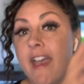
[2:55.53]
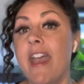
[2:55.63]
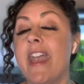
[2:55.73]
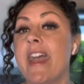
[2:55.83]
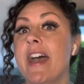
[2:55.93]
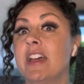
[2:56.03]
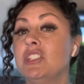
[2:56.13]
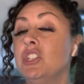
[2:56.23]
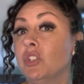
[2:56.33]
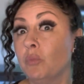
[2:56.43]
and
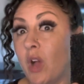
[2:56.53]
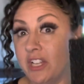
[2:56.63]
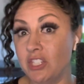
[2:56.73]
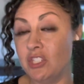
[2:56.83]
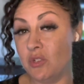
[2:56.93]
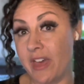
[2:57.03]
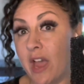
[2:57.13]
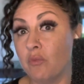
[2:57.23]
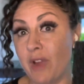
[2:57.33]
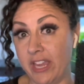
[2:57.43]
you'll want to do
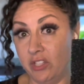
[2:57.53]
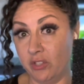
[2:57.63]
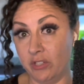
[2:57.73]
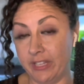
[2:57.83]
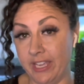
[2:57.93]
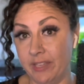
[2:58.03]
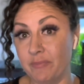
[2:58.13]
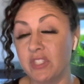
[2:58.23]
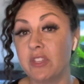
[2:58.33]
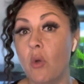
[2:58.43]
that regularly.
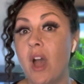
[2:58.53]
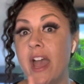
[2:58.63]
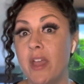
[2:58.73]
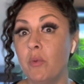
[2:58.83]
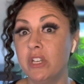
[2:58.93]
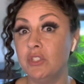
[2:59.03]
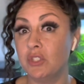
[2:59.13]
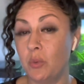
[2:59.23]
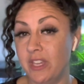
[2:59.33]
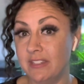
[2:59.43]
So I would
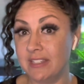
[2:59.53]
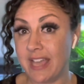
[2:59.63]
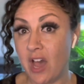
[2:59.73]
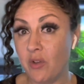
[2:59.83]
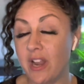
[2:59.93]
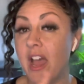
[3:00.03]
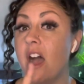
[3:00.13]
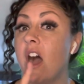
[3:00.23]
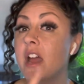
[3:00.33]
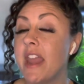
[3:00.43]
squeeze this out
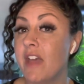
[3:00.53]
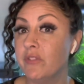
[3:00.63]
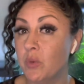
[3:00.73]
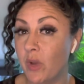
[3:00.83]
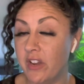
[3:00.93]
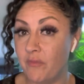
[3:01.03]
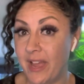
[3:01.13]
on every one of my